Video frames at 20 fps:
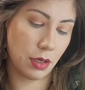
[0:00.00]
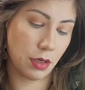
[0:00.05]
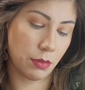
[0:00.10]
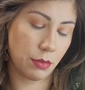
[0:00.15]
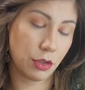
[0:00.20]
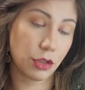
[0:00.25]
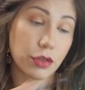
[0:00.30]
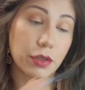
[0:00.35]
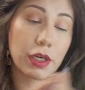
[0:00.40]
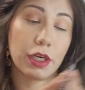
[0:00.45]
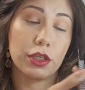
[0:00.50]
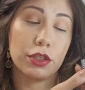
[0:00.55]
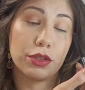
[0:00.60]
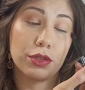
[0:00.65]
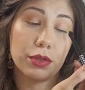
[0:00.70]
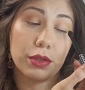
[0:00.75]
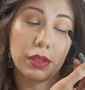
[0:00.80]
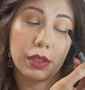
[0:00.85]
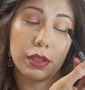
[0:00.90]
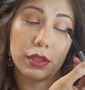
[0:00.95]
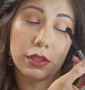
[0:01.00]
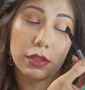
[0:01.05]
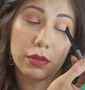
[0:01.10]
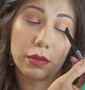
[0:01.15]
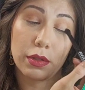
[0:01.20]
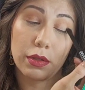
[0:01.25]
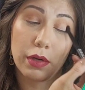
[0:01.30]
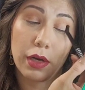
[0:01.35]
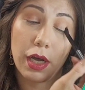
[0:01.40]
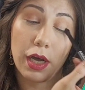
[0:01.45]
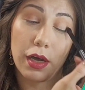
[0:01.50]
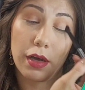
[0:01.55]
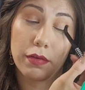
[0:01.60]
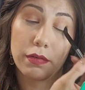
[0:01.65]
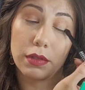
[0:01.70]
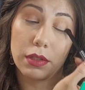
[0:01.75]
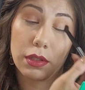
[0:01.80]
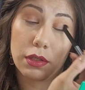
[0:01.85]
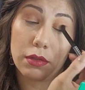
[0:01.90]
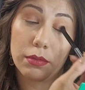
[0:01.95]
I'm just trying to do this so it'll have
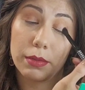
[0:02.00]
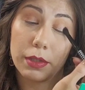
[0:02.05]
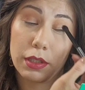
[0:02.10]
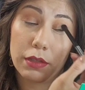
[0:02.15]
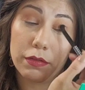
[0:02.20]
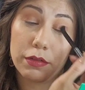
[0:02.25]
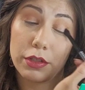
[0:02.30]
a little bit of